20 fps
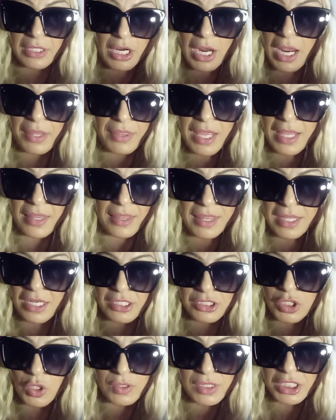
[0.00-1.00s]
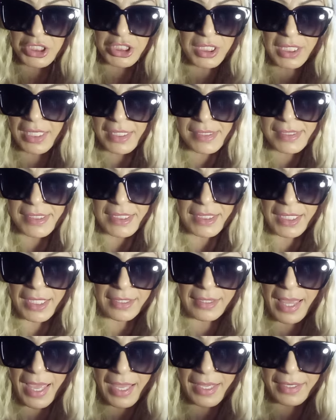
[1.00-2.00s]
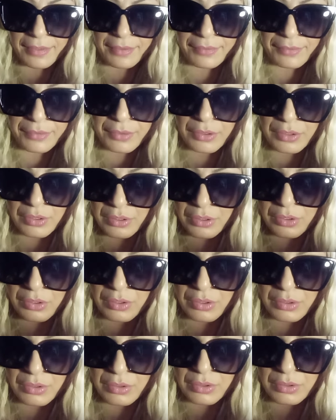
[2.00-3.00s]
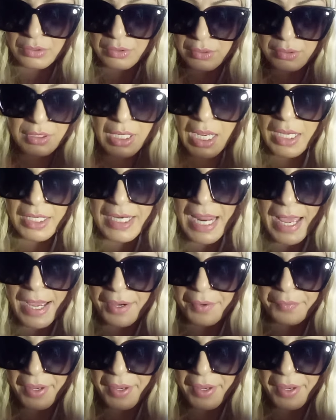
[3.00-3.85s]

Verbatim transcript: They, there's no such thing as stealing land. Not now,